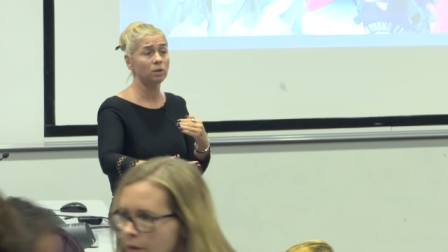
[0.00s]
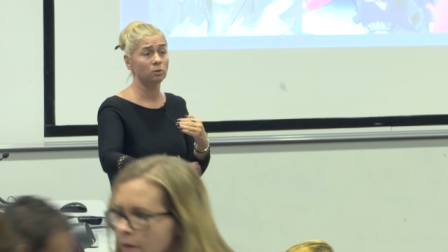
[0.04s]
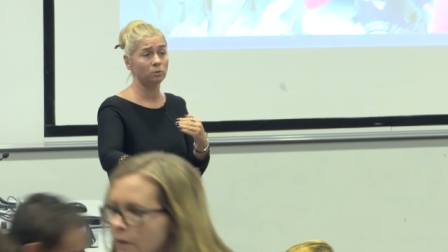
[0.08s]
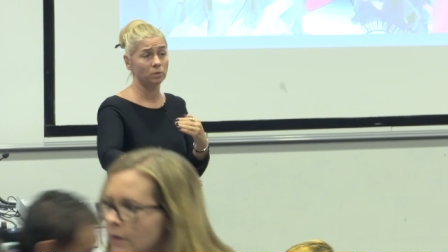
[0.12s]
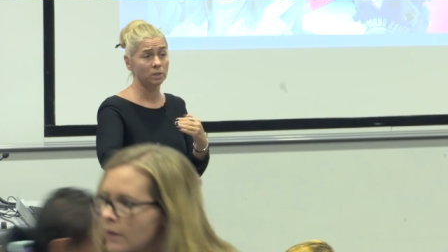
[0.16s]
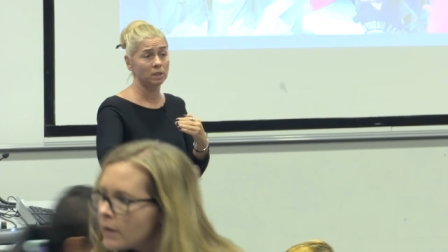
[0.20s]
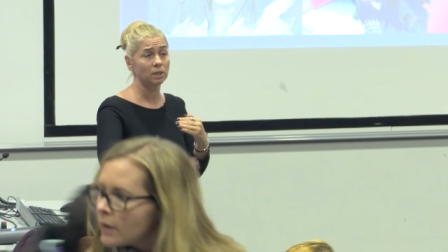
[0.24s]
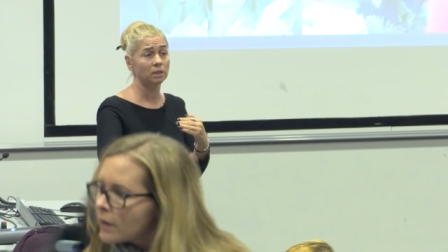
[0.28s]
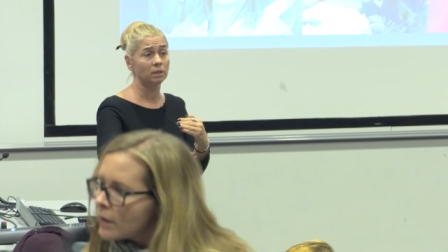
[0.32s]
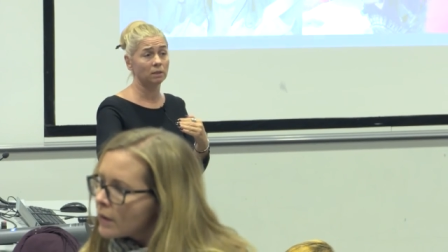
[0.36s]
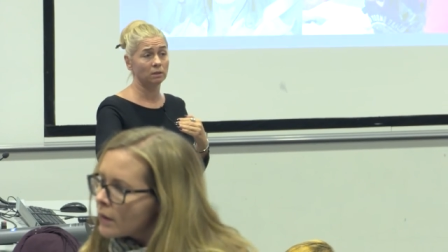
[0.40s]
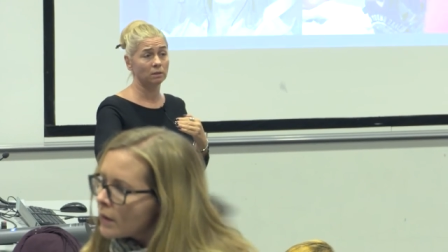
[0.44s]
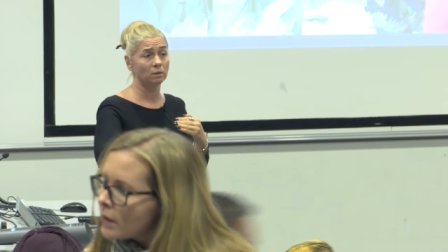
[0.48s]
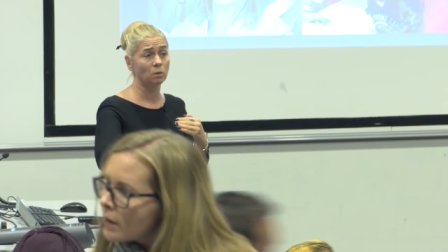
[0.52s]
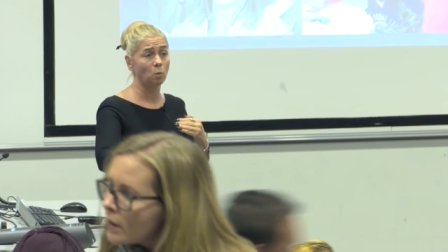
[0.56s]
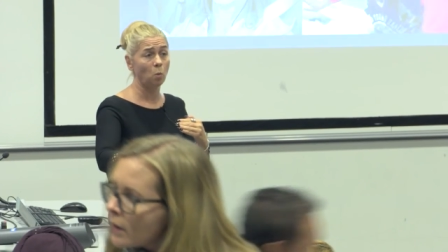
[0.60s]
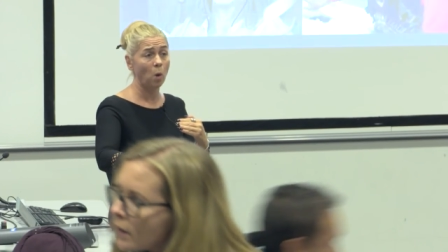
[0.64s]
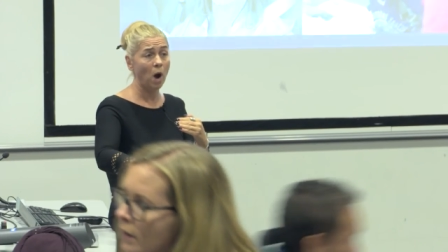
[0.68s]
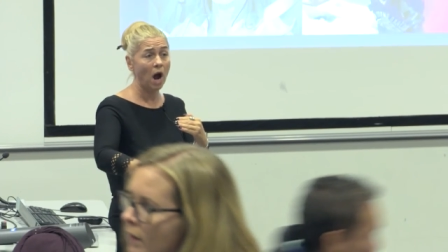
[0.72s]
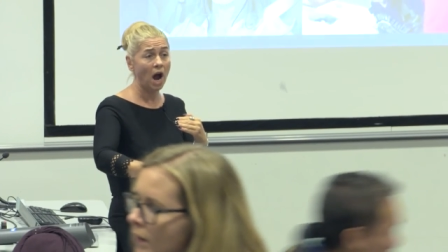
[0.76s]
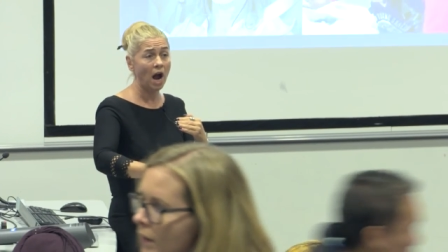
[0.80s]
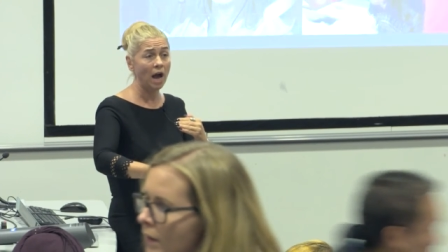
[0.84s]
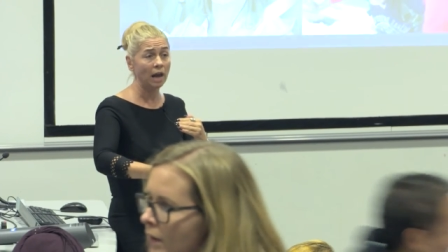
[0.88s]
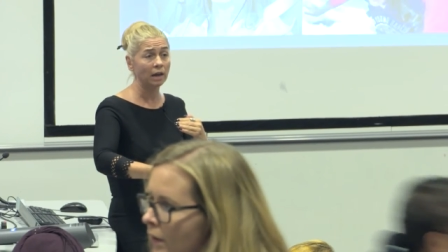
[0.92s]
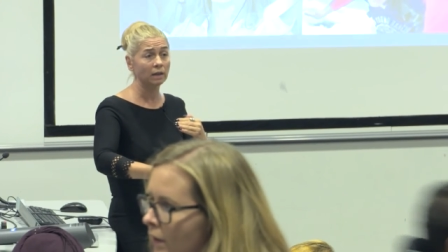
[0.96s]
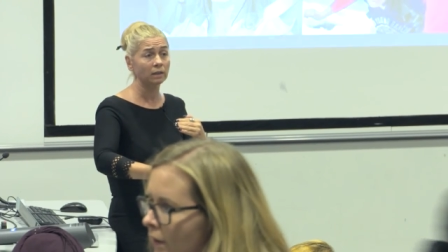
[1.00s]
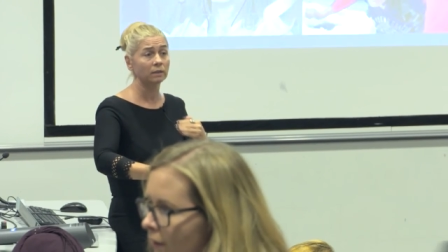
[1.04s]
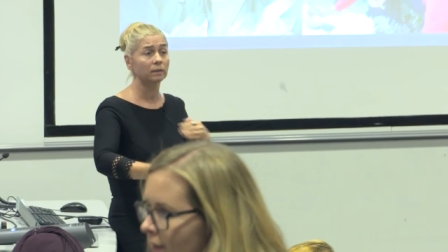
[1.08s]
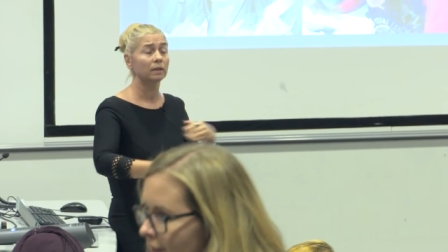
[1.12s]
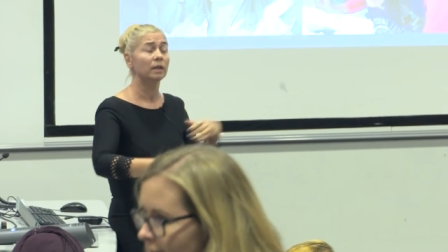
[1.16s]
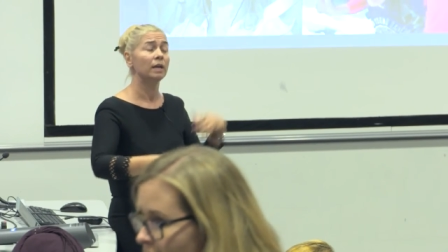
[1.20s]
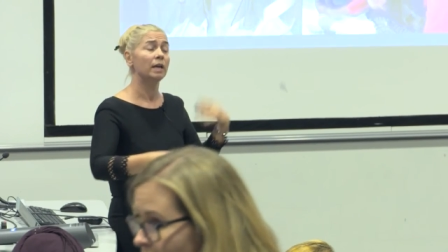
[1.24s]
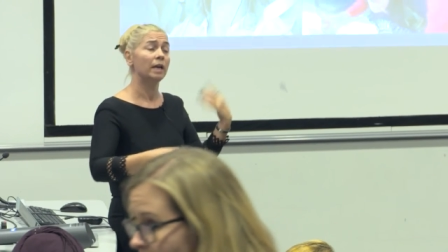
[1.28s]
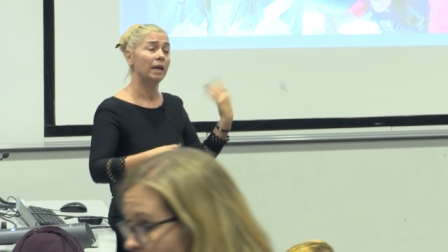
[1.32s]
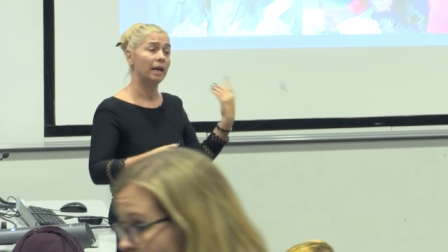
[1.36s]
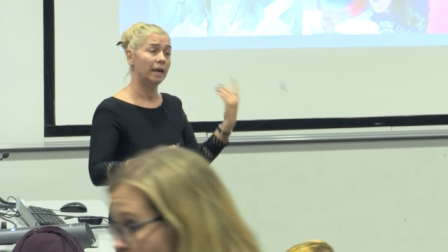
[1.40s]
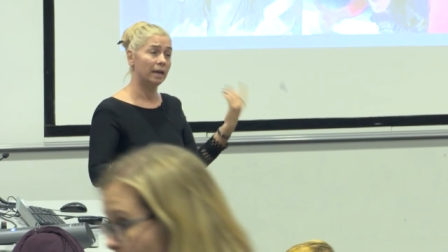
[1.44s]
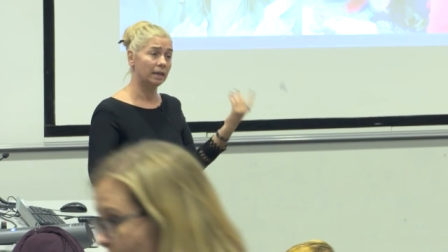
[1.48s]
use it in the wild,
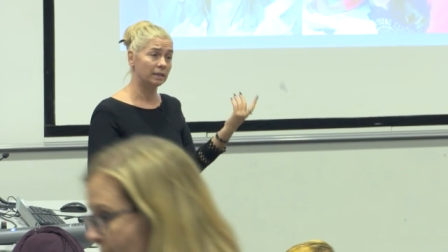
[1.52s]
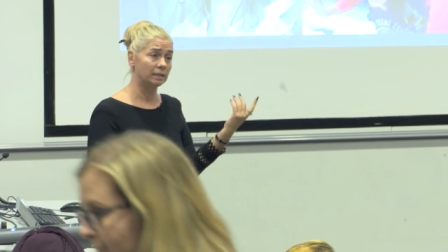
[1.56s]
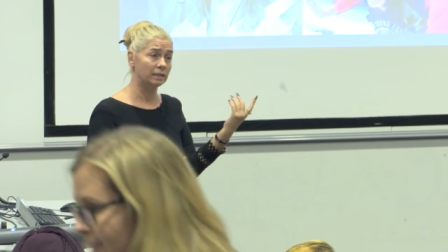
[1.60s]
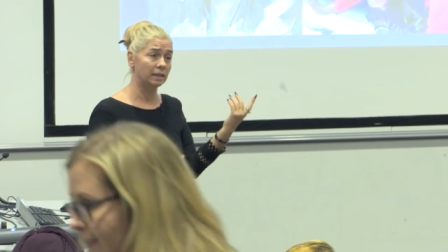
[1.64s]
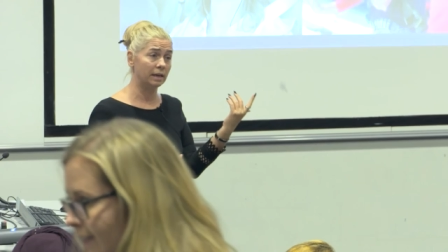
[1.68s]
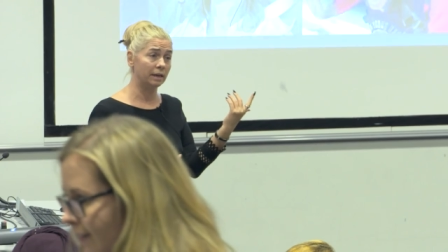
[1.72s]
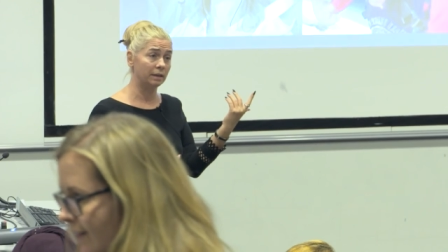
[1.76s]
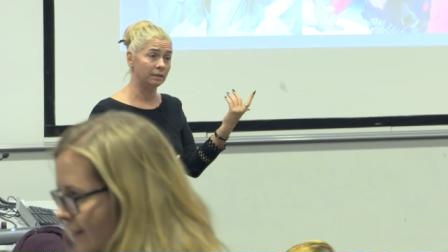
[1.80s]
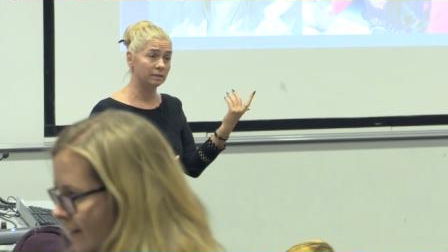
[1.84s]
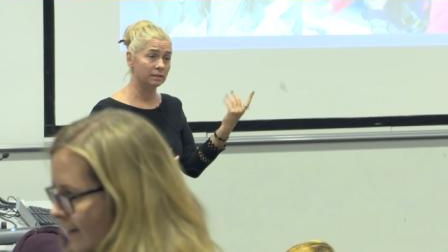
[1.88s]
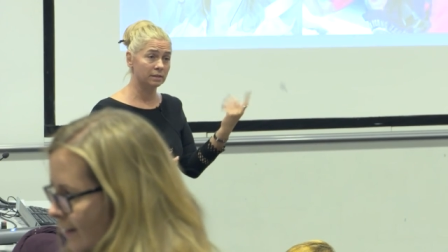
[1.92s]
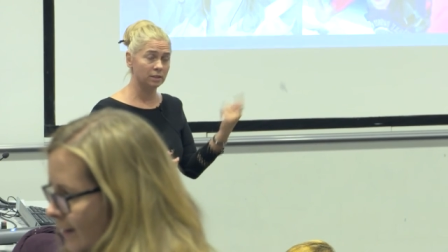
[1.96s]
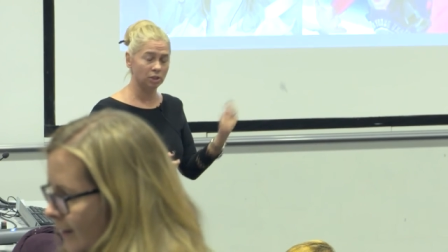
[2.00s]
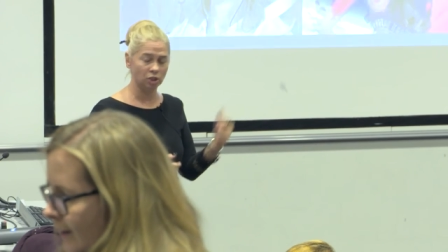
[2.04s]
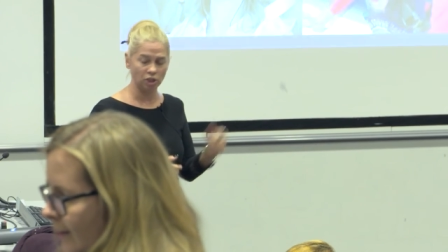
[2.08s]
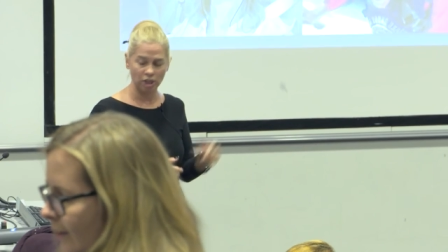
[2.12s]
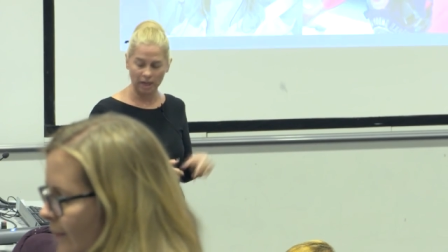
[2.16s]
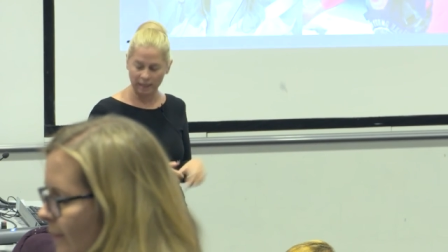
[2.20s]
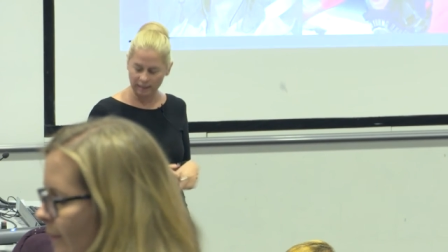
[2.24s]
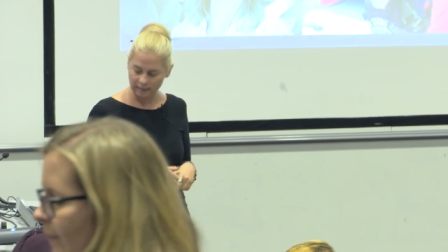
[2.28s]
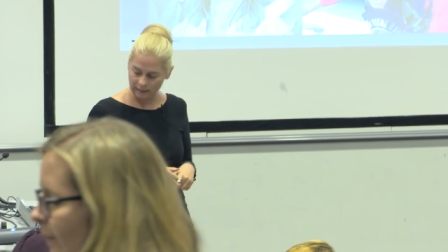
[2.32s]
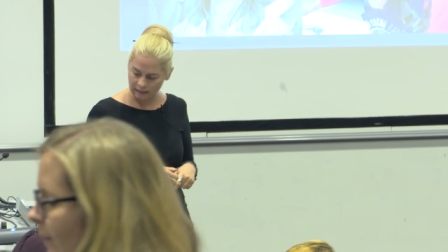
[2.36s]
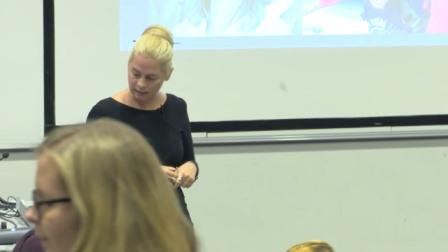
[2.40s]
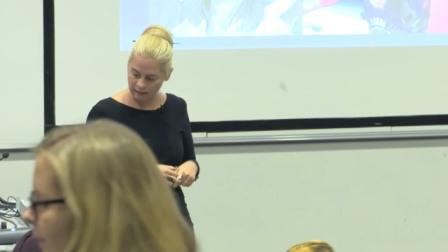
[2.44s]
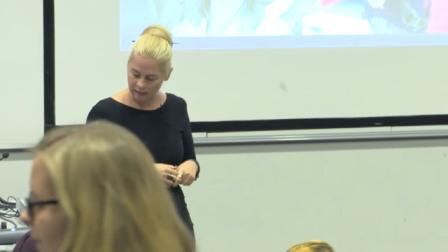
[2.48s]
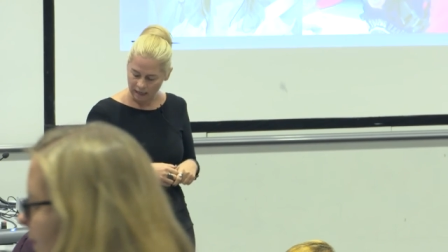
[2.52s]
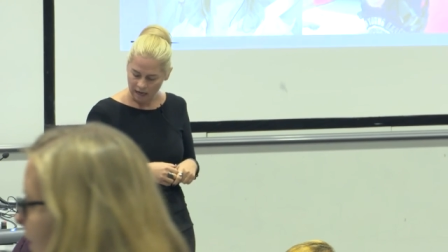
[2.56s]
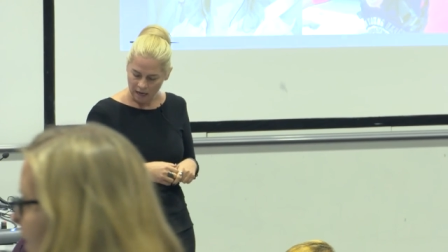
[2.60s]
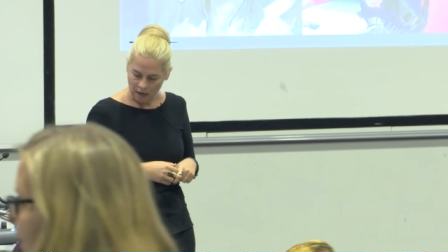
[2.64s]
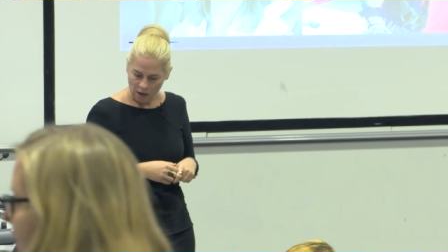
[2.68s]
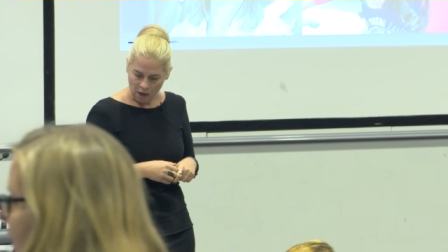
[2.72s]
as I suggested,